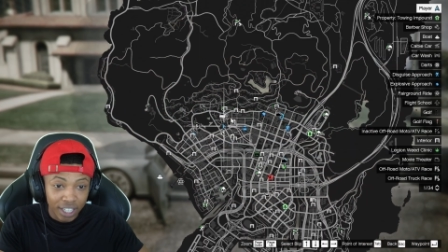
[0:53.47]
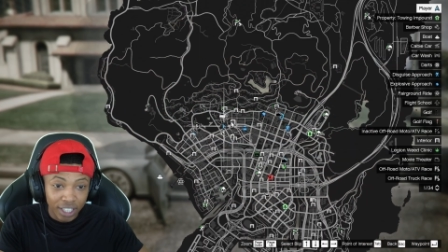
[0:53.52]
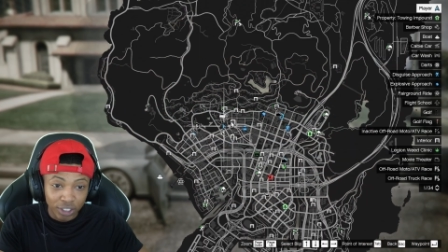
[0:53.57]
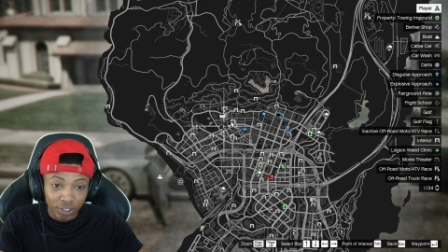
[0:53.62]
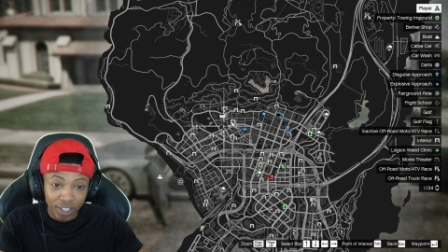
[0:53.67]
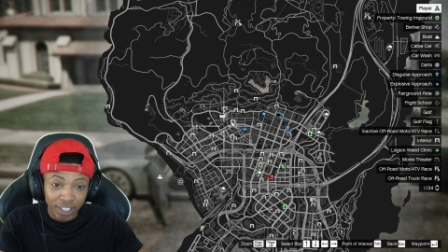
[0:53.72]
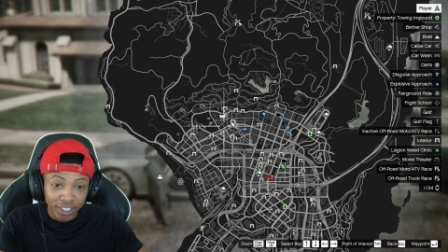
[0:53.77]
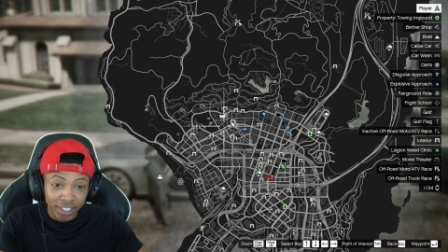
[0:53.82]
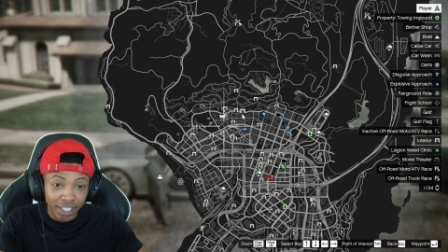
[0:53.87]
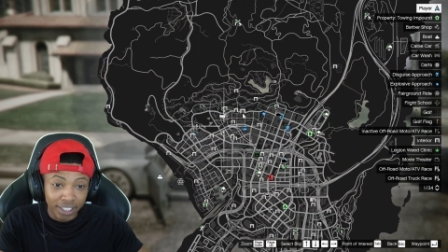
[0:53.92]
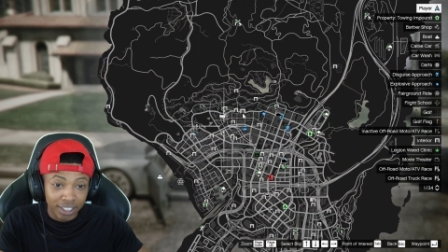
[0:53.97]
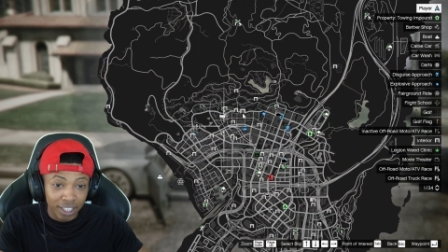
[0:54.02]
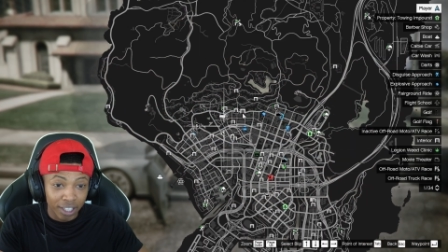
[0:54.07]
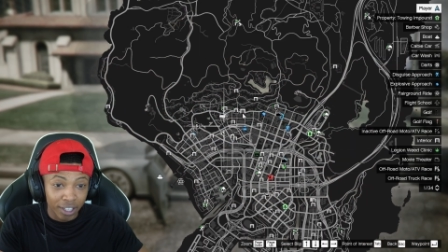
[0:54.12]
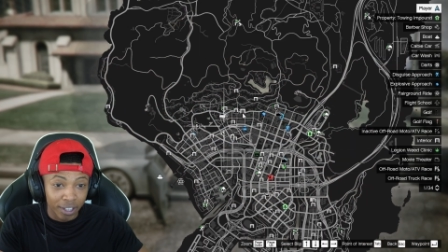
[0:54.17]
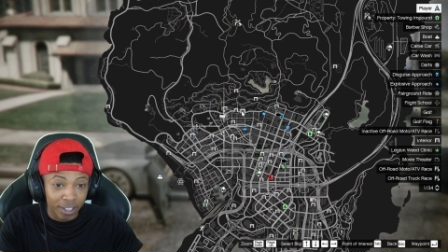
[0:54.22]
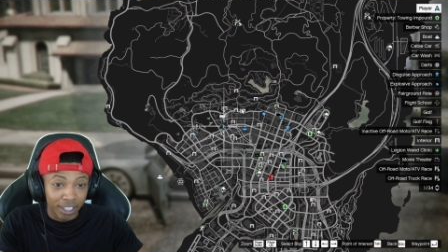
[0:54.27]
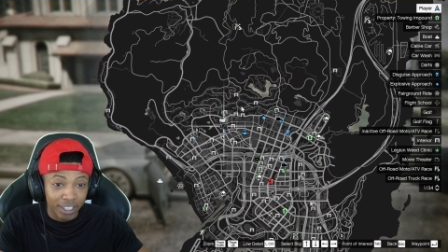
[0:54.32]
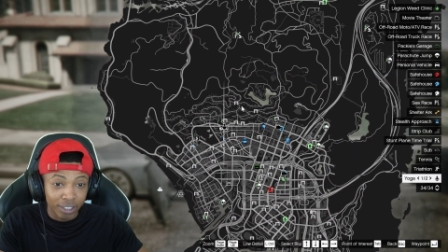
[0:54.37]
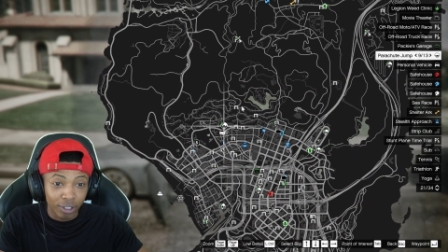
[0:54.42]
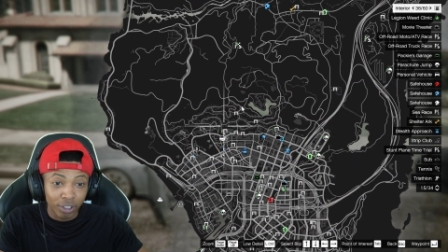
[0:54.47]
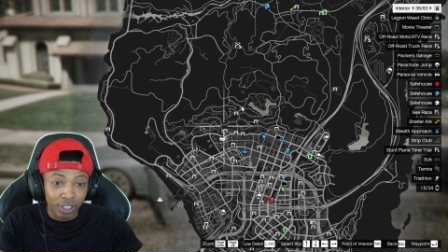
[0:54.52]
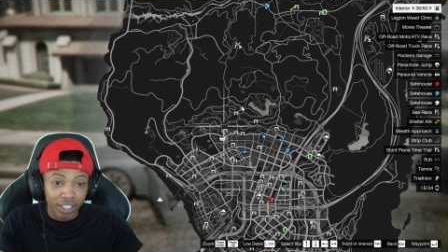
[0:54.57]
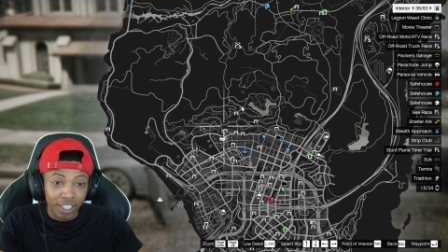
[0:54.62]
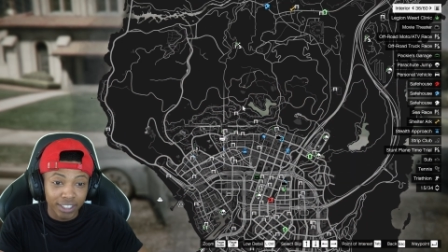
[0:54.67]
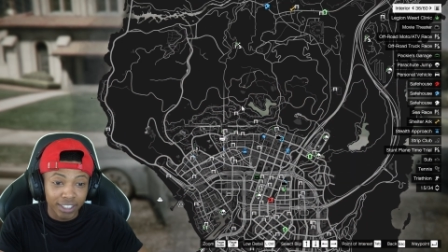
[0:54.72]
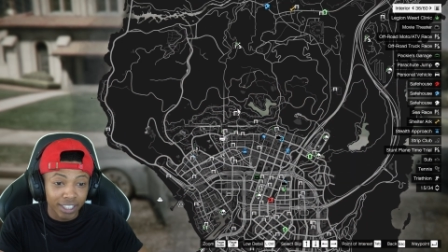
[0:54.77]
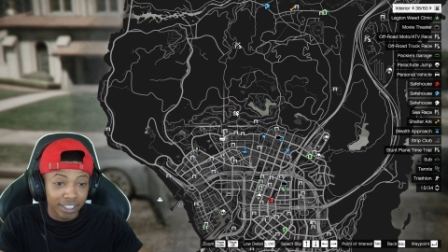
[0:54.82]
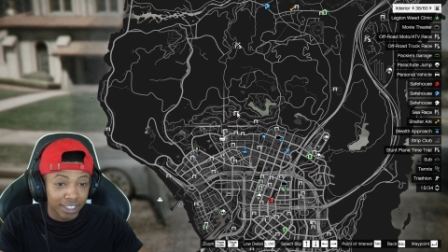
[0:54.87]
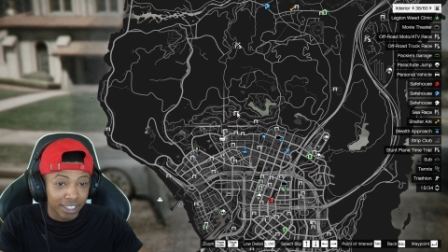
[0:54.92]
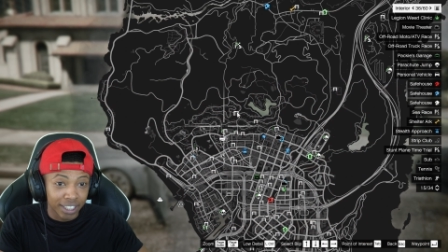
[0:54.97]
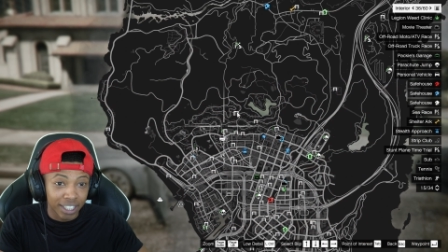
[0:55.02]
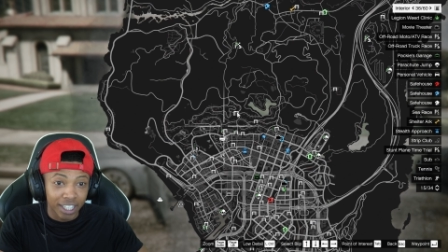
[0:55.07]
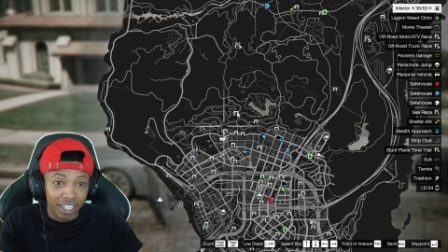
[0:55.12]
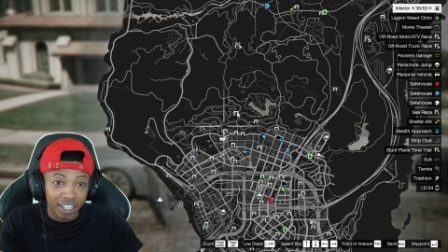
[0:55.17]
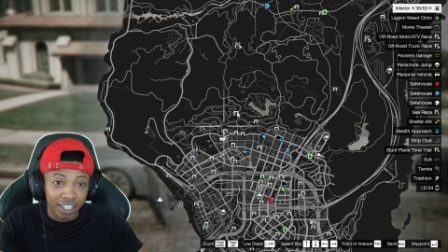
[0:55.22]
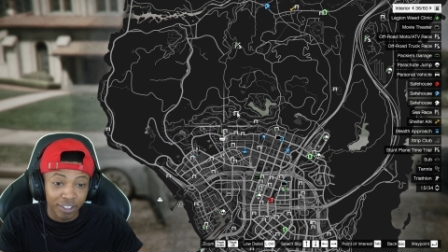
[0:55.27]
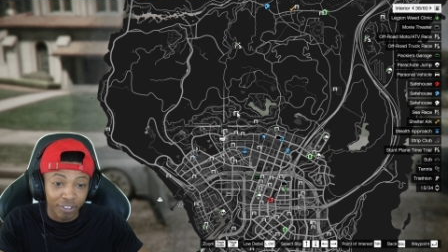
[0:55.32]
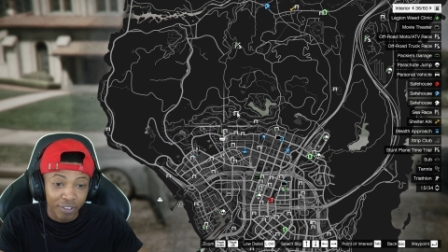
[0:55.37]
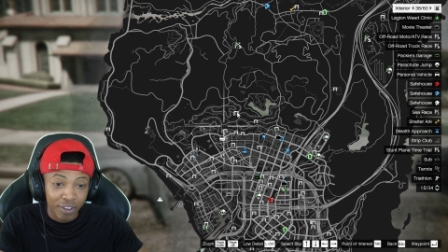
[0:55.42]
So let's get to, let's go, let's get to
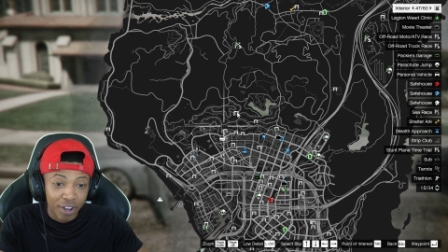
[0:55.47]
uh,